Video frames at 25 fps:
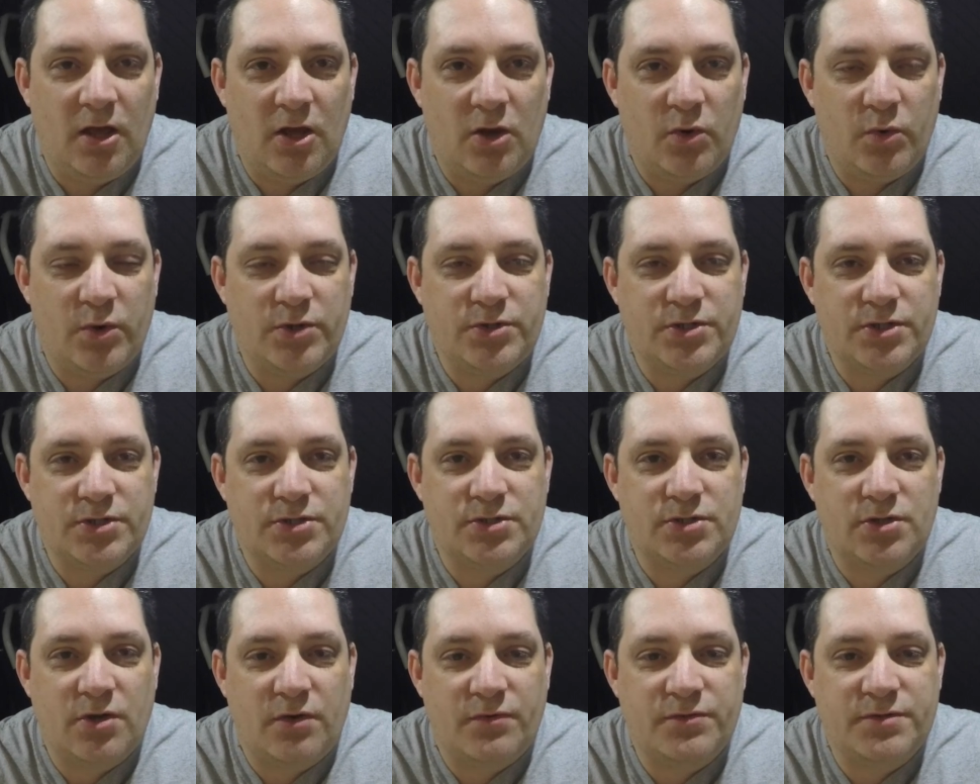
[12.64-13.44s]
which
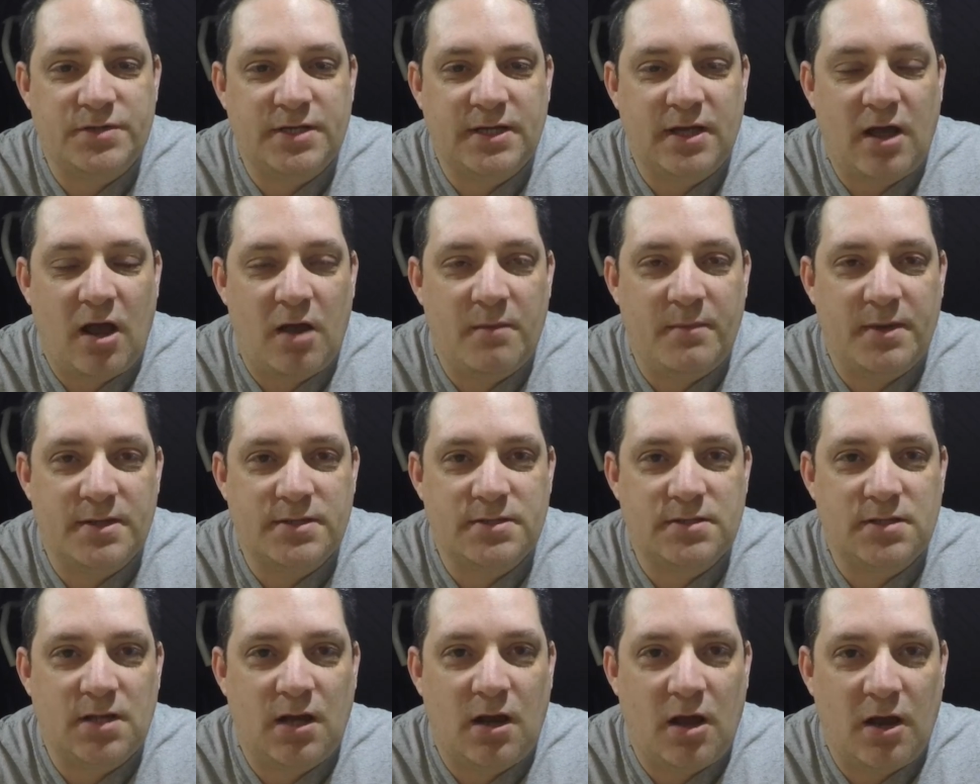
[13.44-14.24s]
is obviously, I
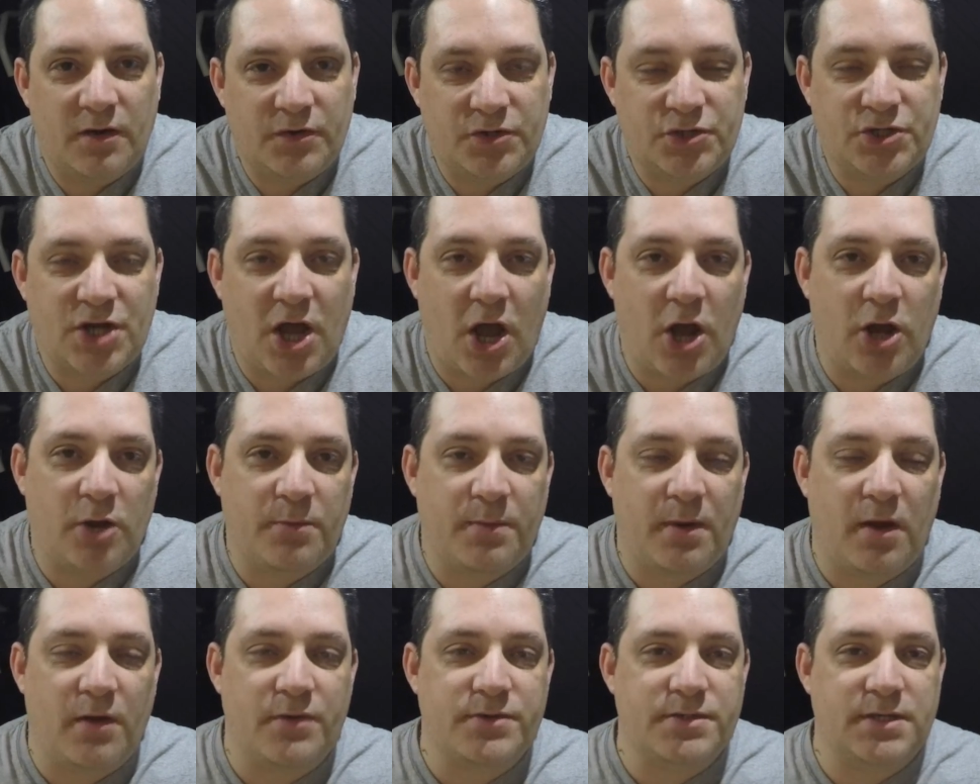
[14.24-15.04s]
missed the live show,
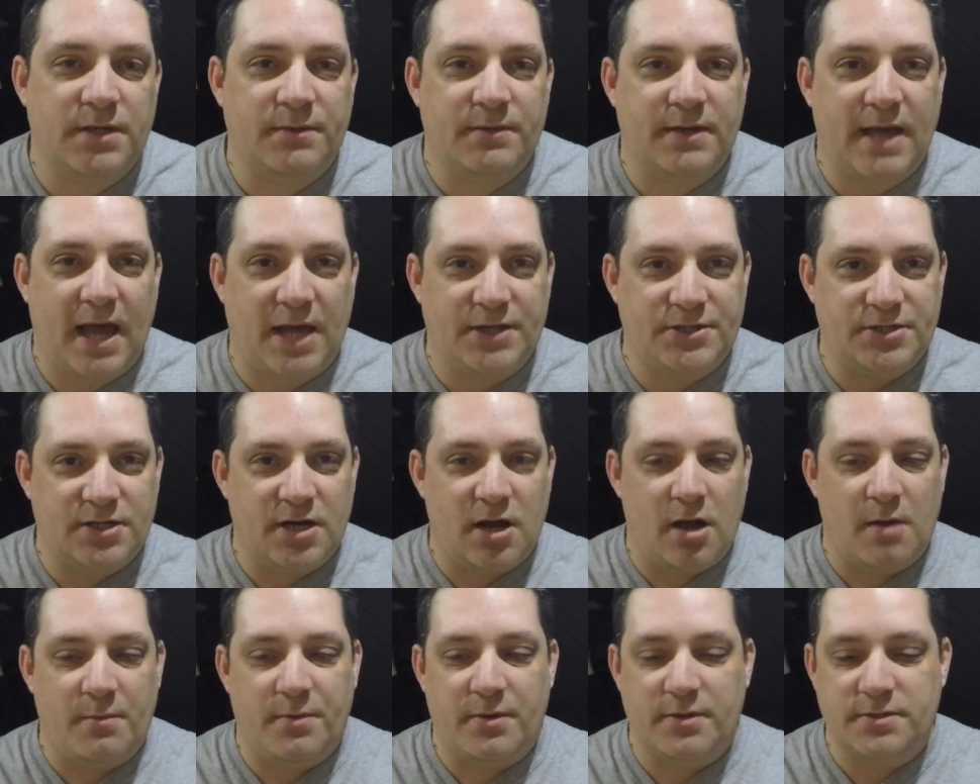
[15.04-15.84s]
but obviously I'm catching
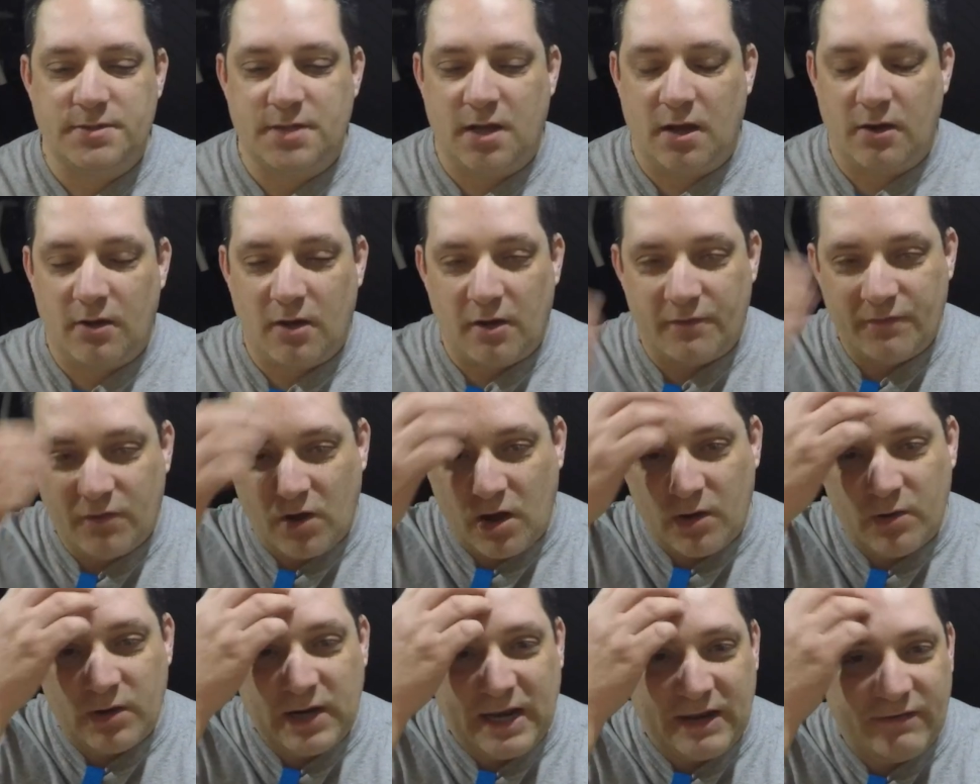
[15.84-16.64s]
up. So I
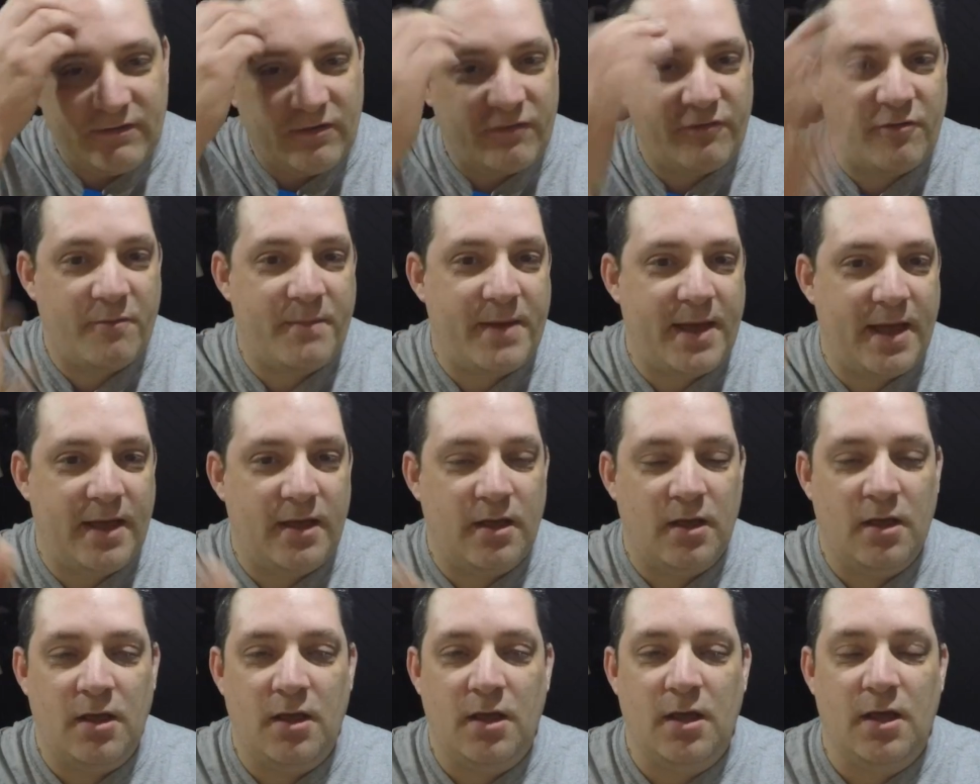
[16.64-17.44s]
thought I'll leave it for a bit,
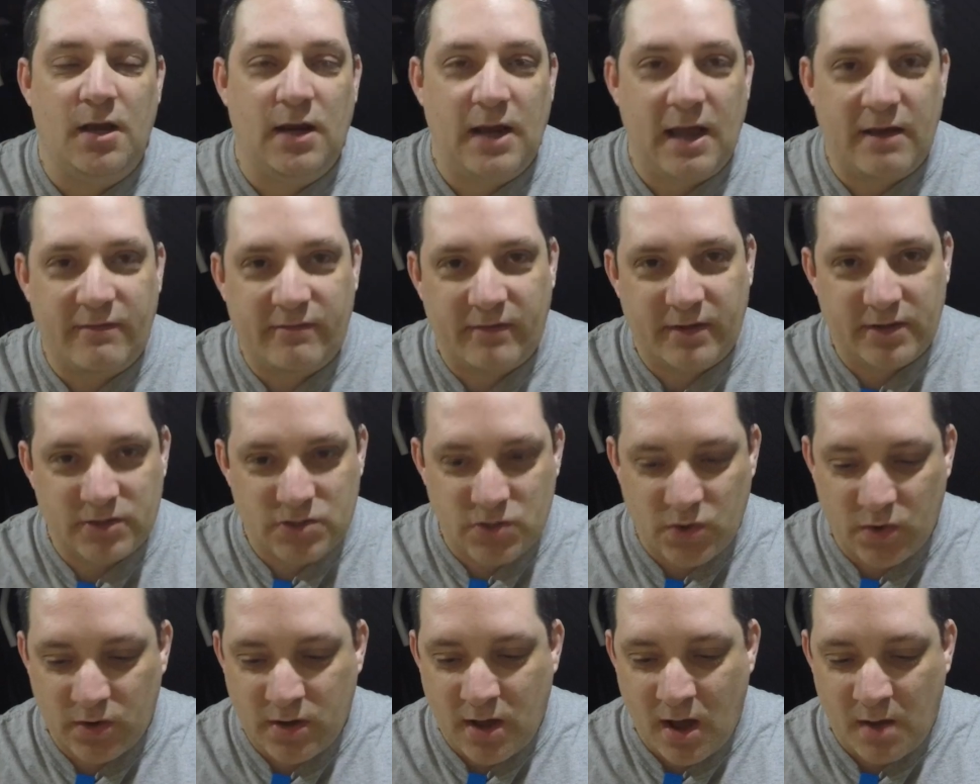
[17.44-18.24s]
let everything
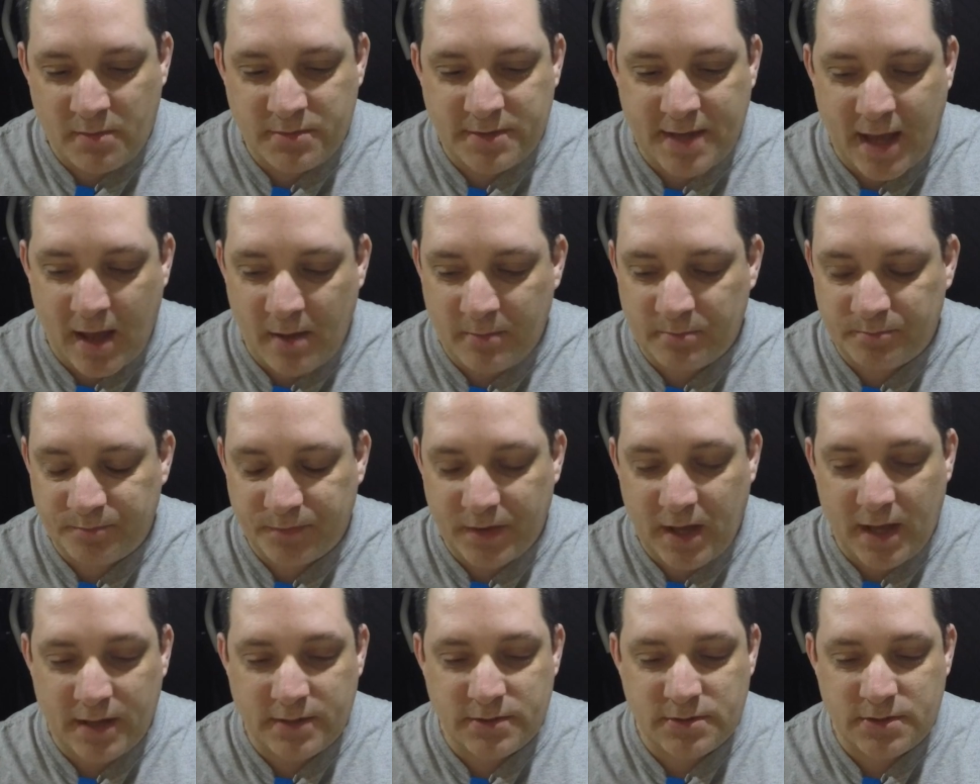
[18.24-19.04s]
sort of calm down,
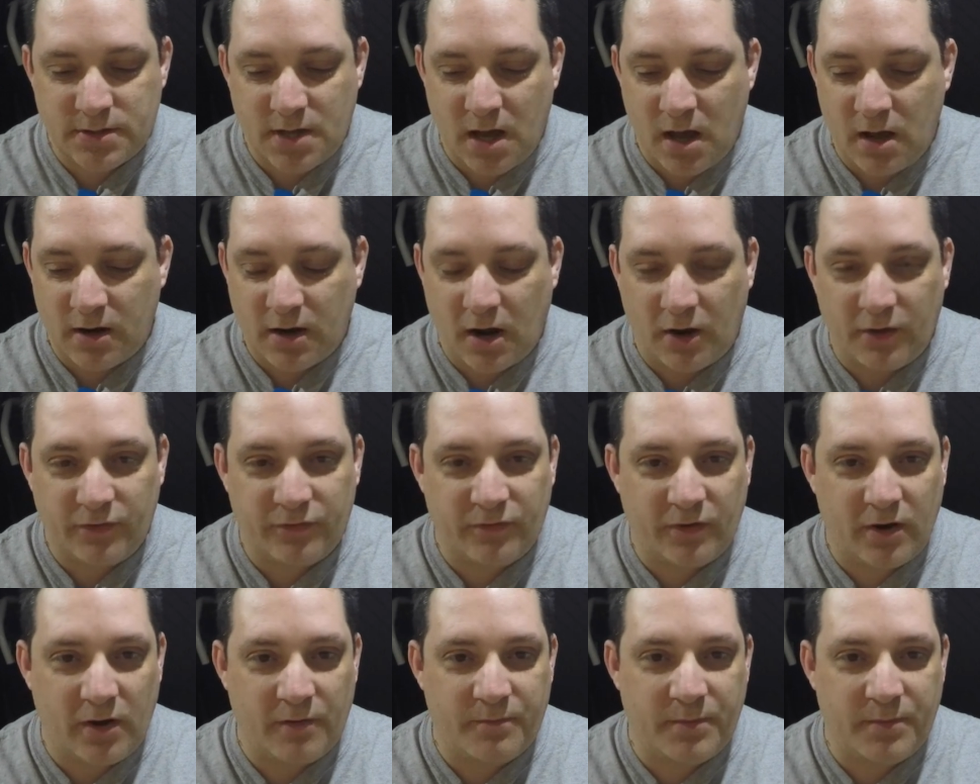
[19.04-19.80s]
and I'll go through it.